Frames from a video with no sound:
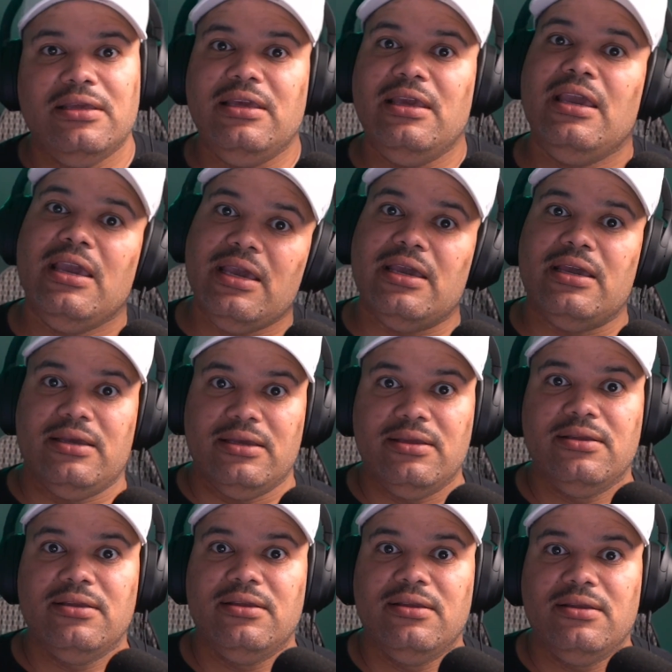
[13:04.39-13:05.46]
yeah,
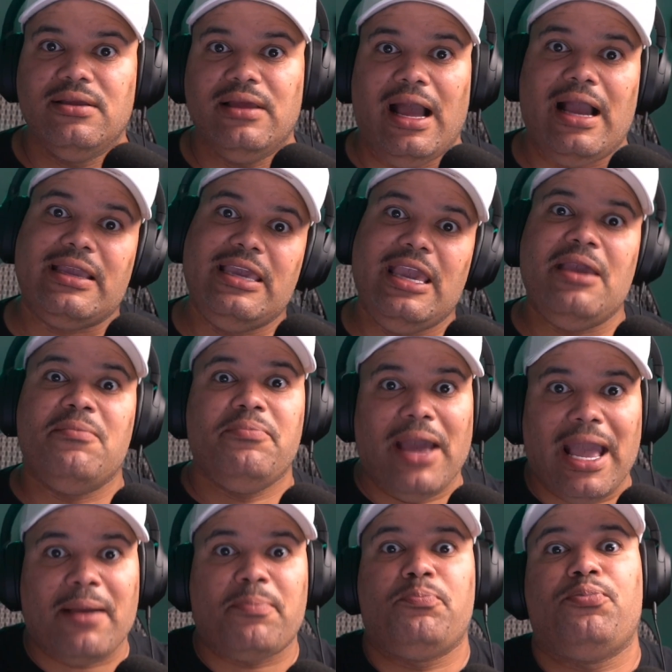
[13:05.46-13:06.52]
I came
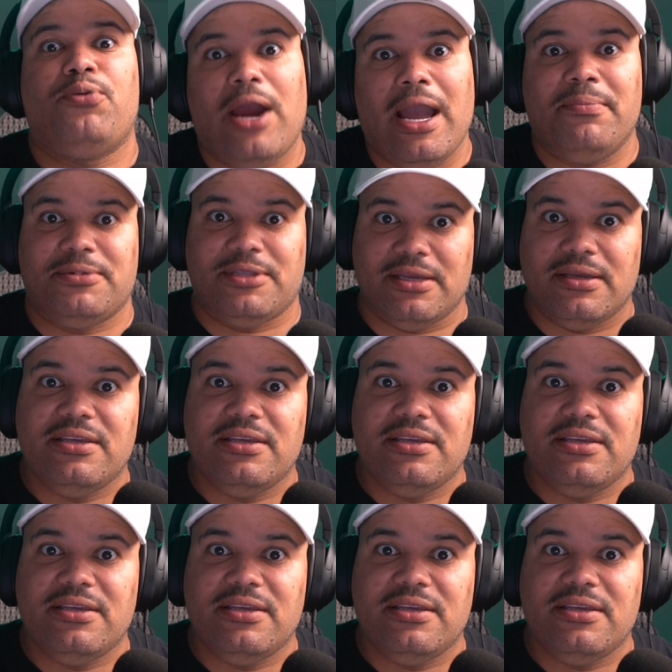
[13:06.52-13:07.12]
back prepped.